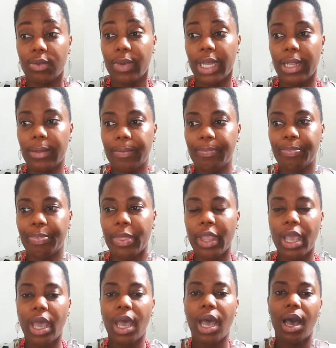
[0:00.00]
well.
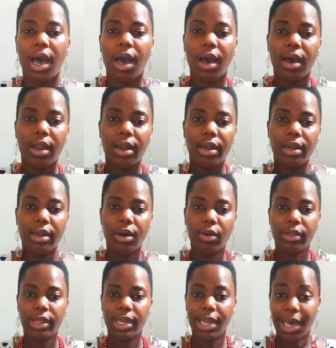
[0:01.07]
Now
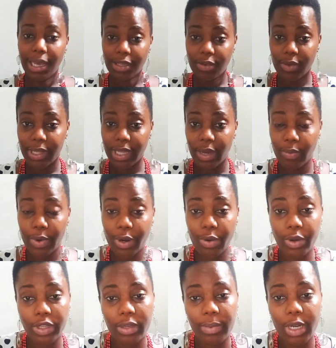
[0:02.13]
the last one that we're
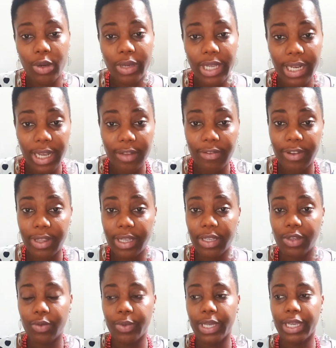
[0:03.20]
going to be looking at for
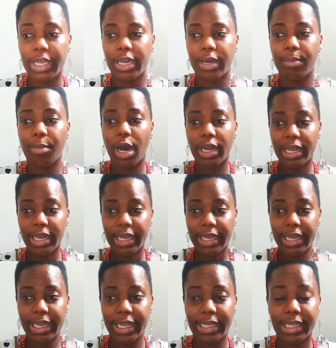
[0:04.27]
this week, bodily
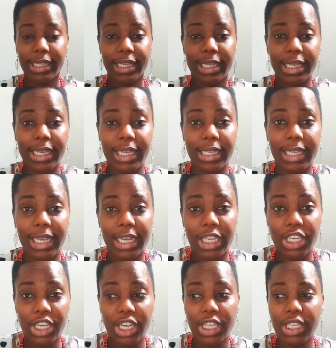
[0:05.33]
kinesthetic
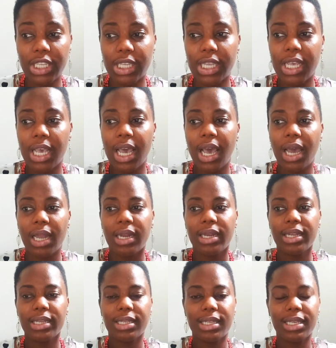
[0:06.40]
intelligence.
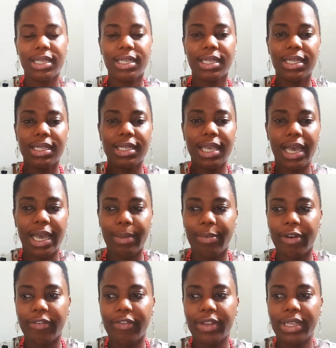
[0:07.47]
This is the type
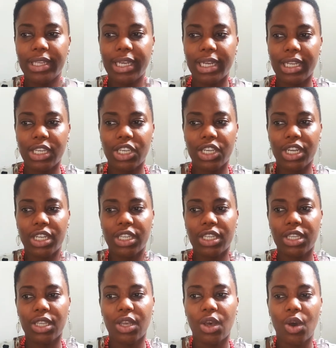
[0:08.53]
of
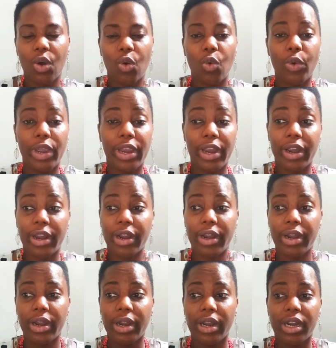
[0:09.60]
intelligence where
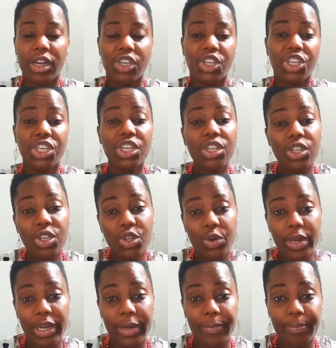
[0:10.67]

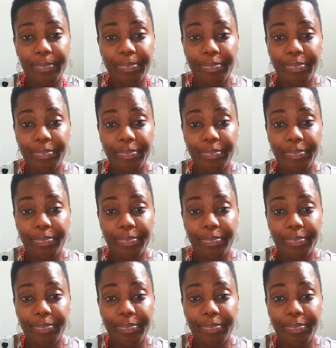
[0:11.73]
children